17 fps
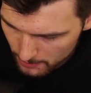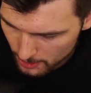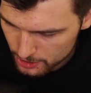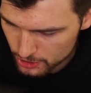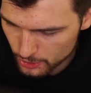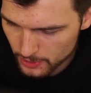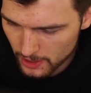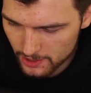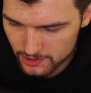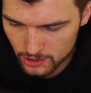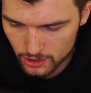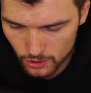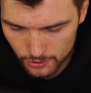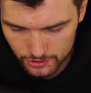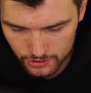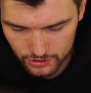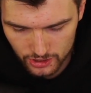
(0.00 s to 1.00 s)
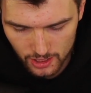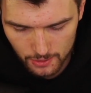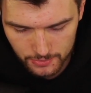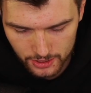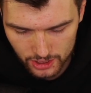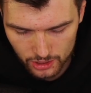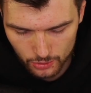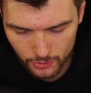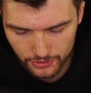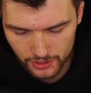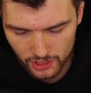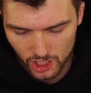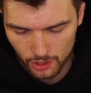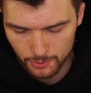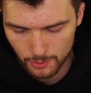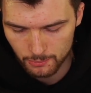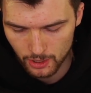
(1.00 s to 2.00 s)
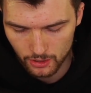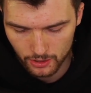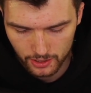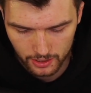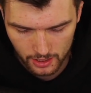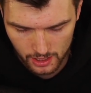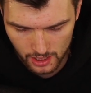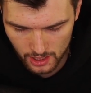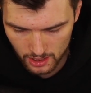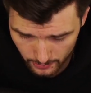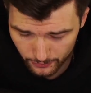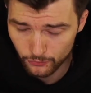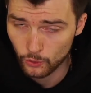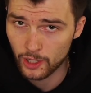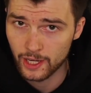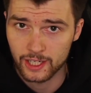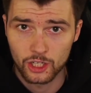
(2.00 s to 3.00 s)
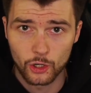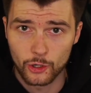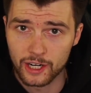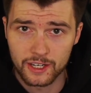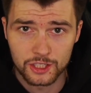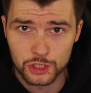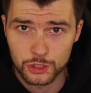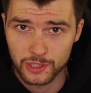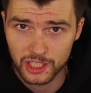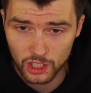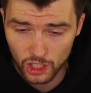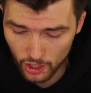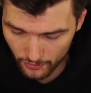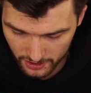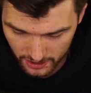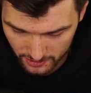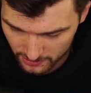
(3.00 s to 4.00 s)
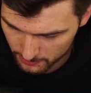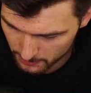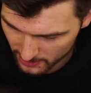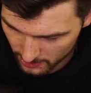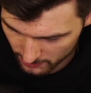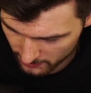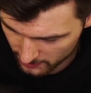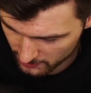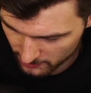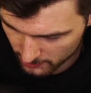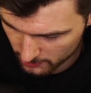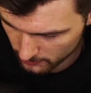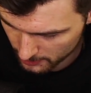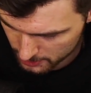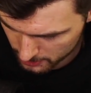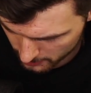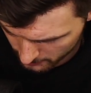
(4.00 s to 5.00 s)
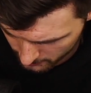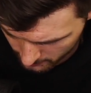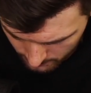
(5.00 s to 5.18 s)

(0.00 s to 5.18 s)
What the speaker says: going to show you guys a closer up here with the almond milk before I go ahead and drink all of these because this is delicious.